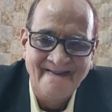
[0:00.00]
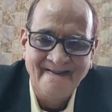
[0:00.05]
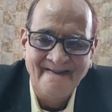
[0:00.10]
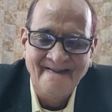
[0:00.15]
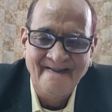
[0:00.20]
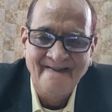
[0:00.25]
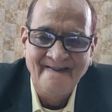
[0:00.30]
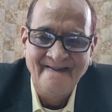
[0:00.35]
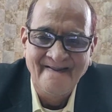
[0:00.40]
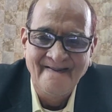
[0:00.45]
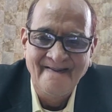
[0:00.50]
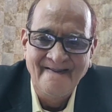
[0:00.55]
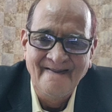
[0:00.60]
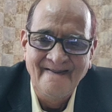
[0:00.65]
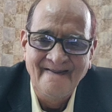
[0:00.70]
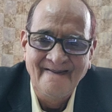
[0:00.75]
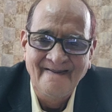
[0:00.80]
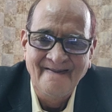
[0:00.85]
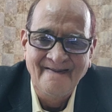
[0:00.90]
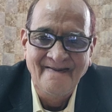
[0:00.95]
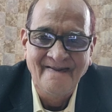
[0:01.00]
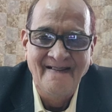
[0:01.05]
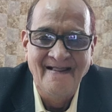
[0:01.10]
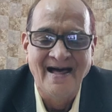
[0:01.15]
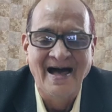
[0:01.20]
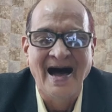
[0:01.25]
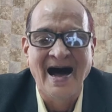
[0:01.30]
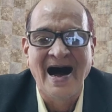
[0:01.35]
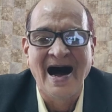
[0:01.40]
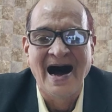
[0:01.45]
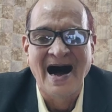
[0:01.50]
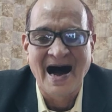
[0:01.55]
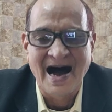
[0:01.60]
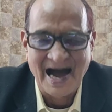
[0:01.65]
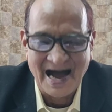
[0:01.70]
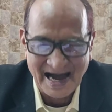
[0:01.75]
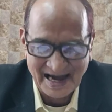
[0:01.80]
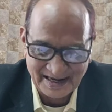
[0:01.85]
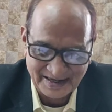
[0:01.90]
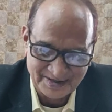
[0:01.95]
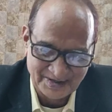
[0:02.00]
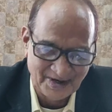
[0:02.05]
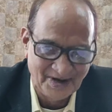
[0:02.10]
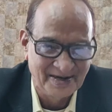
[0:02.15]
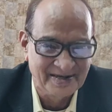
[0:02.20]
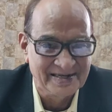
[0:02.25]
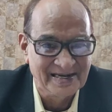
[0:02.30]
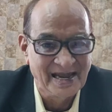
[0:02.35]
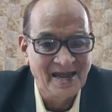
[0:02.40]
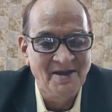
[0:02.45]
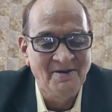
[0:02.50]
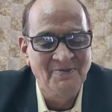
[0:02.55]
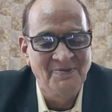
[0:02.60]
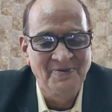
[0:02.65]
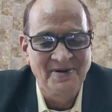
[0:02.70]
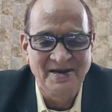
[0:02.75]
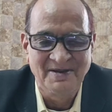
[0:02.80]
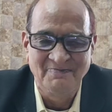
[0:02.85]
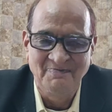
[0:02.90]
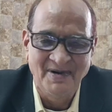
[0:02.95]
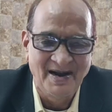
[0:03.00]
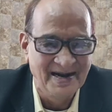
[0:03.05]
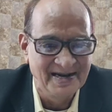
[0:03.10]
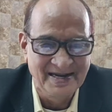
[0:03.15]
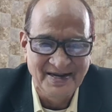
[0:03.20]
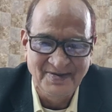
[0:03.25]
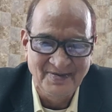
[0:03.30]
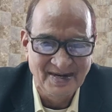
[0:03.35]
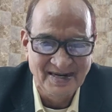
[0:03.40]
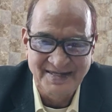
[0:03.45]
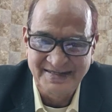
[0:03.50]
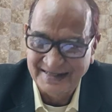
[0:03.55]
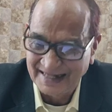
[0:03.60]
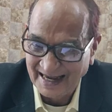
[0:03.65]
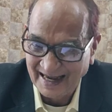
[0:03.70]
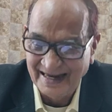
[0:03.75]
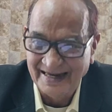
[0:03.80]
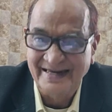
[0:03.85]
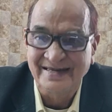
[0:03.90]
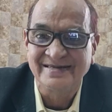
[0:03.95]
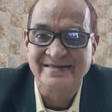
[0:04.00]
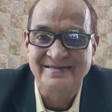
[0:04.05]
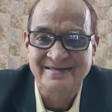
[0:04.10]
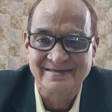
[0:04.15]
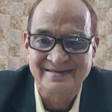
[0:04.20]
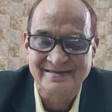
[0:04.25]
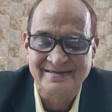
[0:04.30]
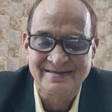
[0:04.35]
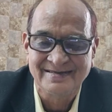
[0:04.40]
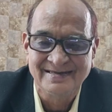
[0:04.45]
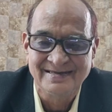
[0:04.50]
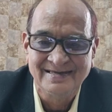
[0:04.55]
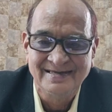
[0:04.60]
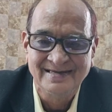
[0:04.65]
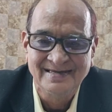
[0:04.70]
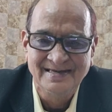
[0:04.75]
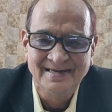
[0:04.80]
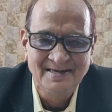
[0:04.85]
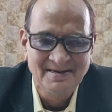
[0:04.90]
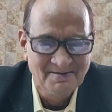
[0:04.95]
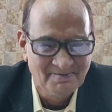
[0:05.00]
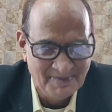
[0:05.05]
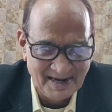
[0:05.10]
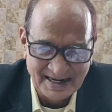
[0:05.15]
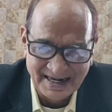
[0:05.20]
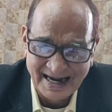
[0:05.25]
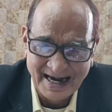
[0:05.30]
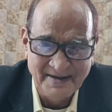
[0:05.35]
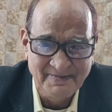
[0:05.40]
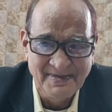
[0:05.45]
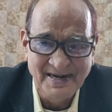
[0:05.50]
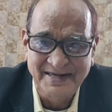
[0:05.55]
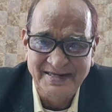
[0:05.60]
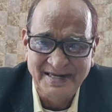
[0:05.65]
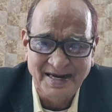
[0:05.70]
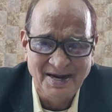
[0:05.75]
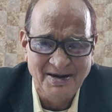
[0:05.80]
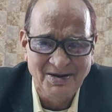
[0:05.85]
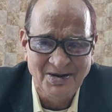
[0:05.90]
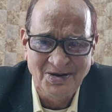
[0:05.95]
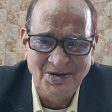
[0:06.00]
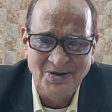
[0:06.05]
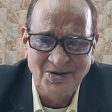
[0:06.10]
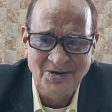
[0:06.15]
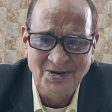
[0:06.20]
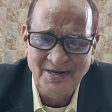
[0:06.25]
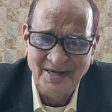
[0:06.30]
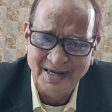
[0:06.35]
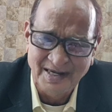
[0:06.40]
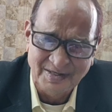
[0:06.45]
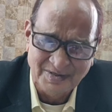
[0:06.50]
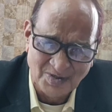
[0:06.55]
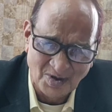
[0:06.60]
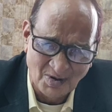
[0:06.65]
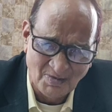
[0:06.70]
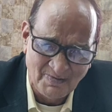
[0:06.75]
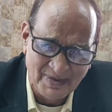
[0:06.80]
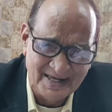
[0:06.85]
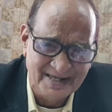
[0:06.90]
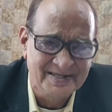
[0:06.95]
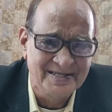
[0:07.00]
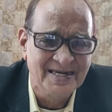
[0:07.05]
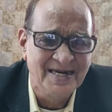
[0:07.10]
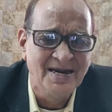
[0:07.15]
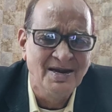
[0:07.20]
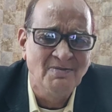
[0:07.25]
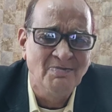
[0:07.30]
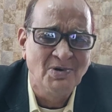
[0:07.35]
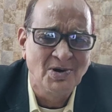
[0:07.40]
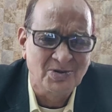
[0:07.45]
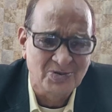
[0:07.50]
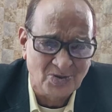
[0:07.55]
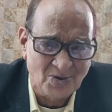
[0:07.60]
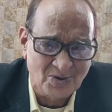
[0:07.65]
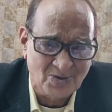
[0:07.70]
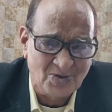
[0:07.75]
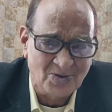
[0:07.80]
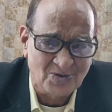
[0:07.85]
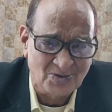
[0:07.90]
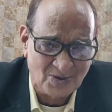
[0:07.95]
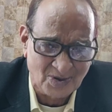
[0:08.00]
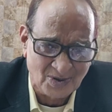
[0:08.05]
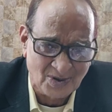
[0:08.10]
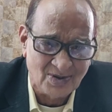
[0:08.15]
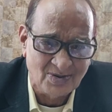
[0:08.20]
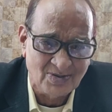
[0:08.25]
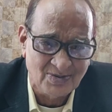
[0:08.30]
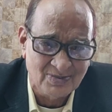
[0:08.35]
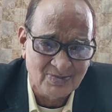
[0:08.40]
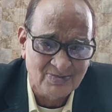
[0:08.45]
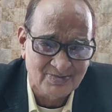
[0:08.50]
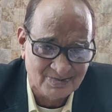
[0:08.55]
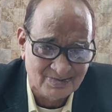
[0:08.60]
It's a Coca-Cola. Ah, good. Everybody will say it. But let me tell you, there's no big deal about Coca-Cola.